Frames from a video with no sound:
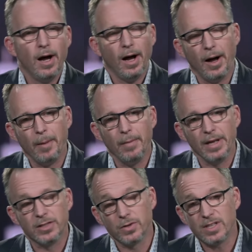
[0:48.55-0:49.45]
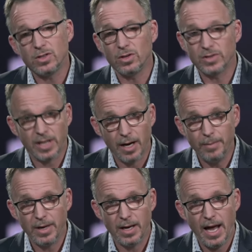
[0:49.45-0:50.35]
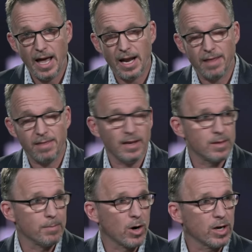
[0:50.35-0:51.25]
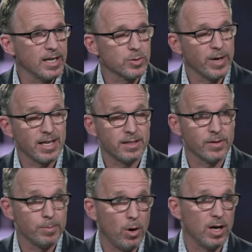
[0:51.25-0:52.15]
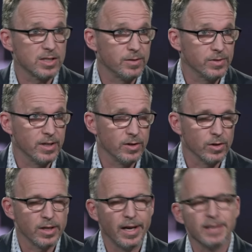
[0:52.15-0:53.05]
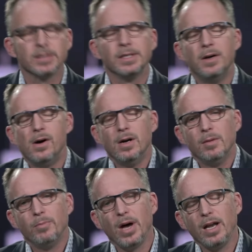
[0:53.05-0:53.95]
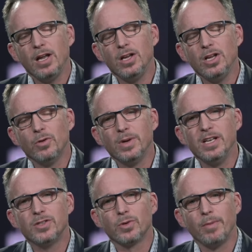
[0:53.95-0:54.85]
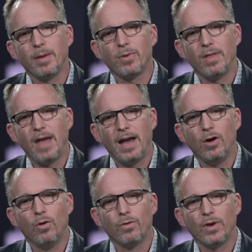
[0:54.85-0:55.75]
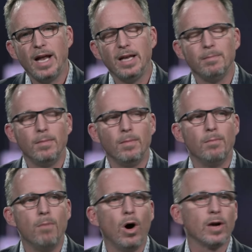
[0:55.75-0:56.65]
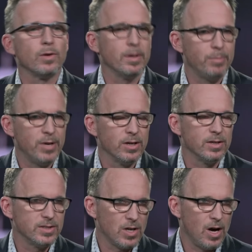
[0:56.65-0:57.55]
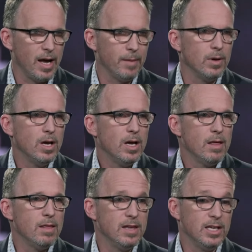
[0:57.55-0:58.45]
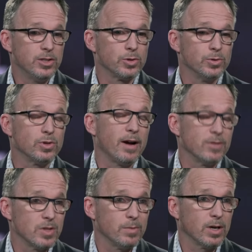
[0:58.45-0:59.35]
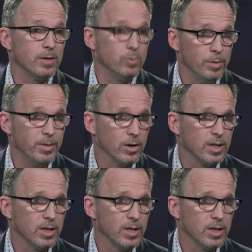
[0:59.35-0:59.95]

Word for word: Um, and so that's all to come, and, and I think the market has reacted very positively in the early days. But, you know, we need to remember that over any moderate period of time, the true drivers of the market will be